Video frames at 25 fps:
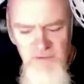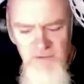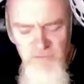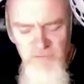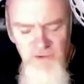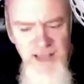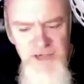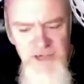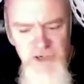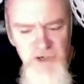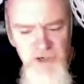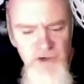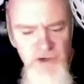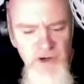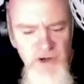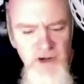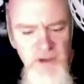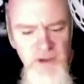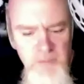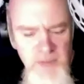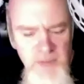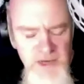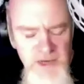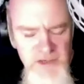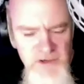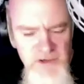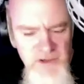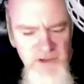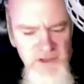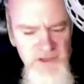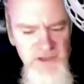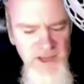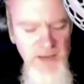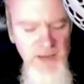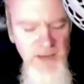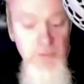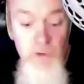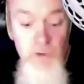legendary mixer at the
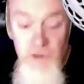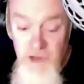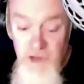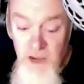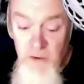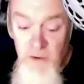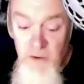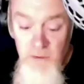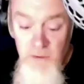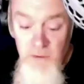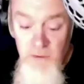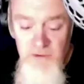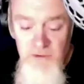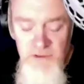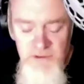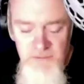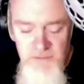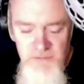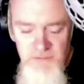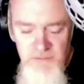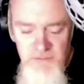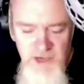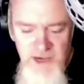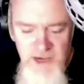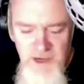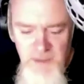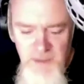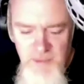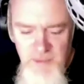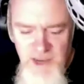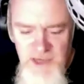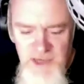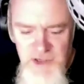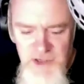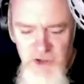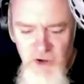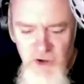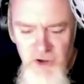time, who's now sadly
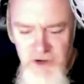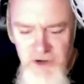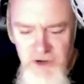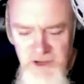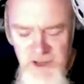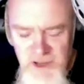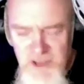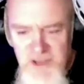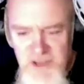passed on,